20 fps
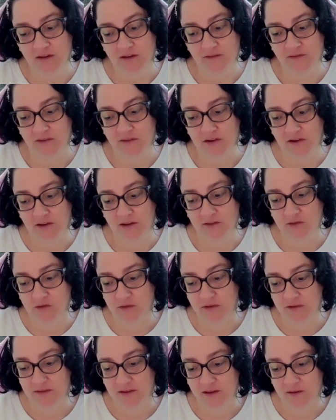very
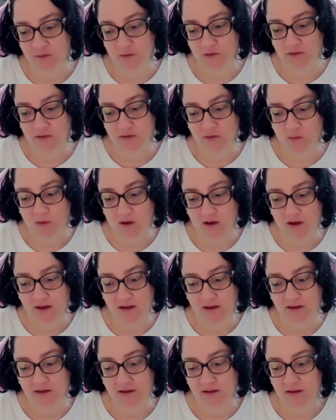interesting, which is
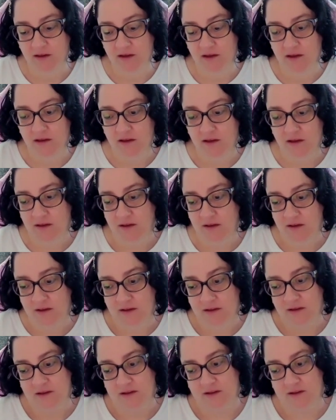why
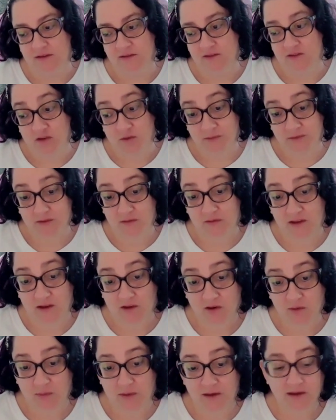in terms of
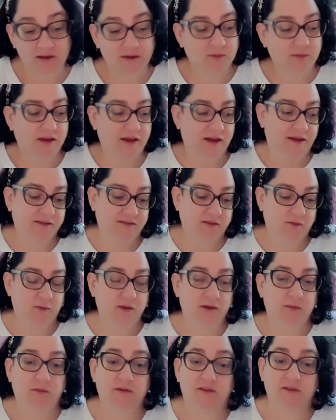ERP, we ask
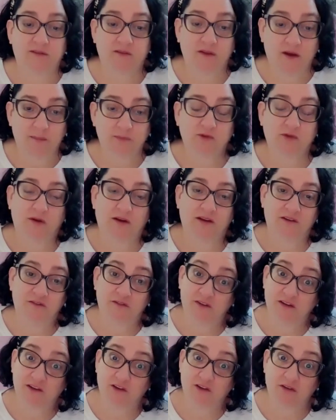people to stop trying to
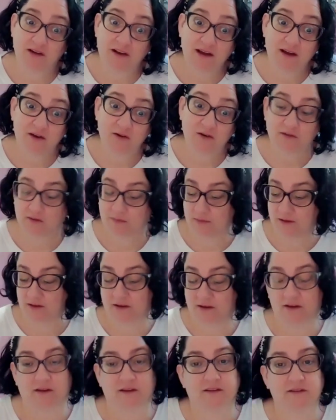figure it out
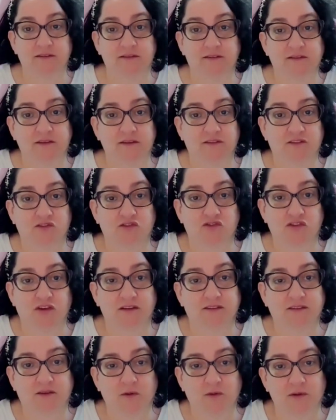because it's
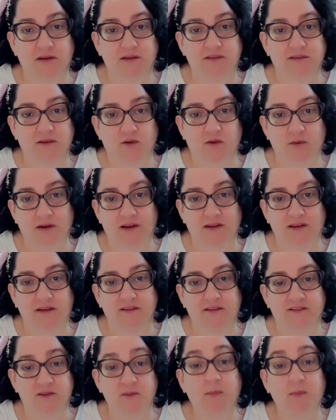just going to create a
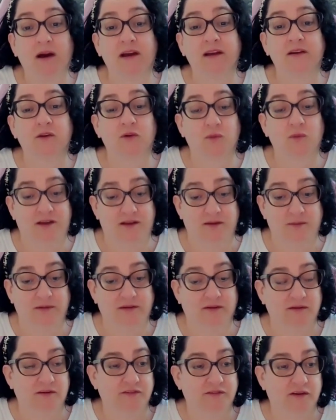spider web
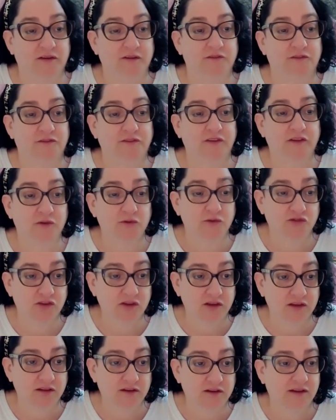of
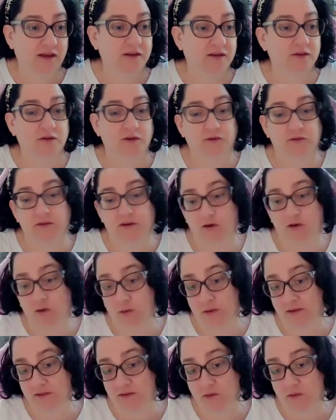confusion. Now you don't know
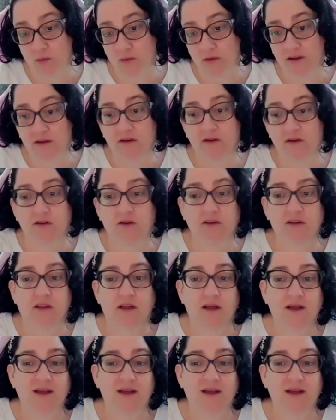what's real.